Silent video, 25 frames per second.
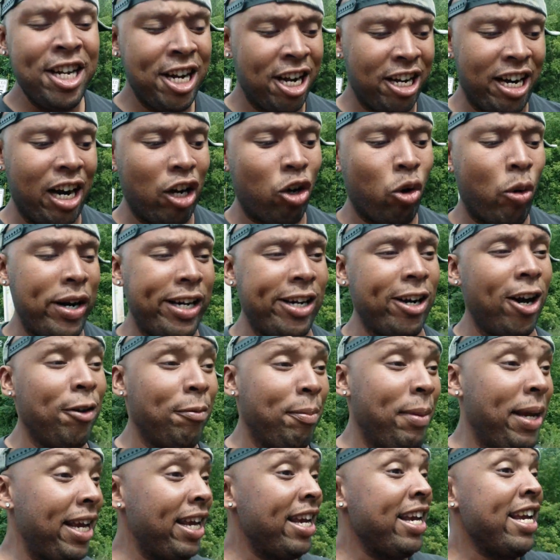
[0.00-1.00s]
You're not quitting
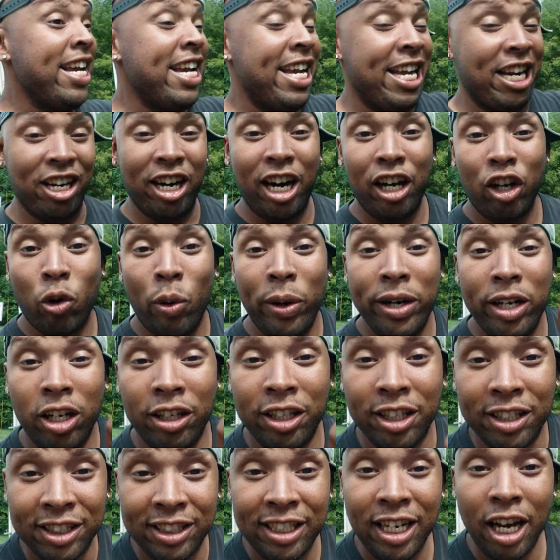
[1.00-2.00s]
on me, and you're not quitting
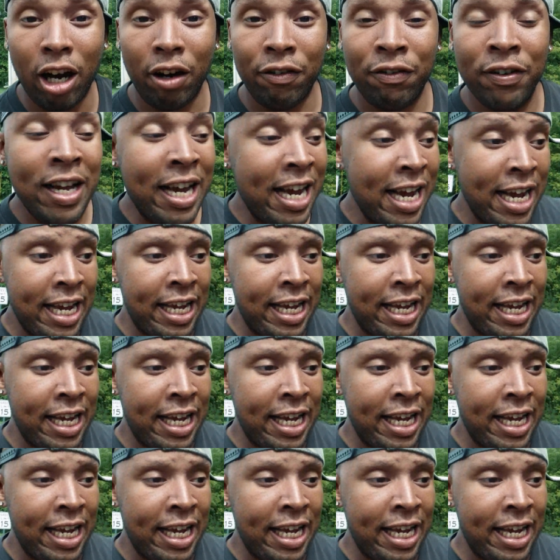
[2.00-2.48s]
on yourself.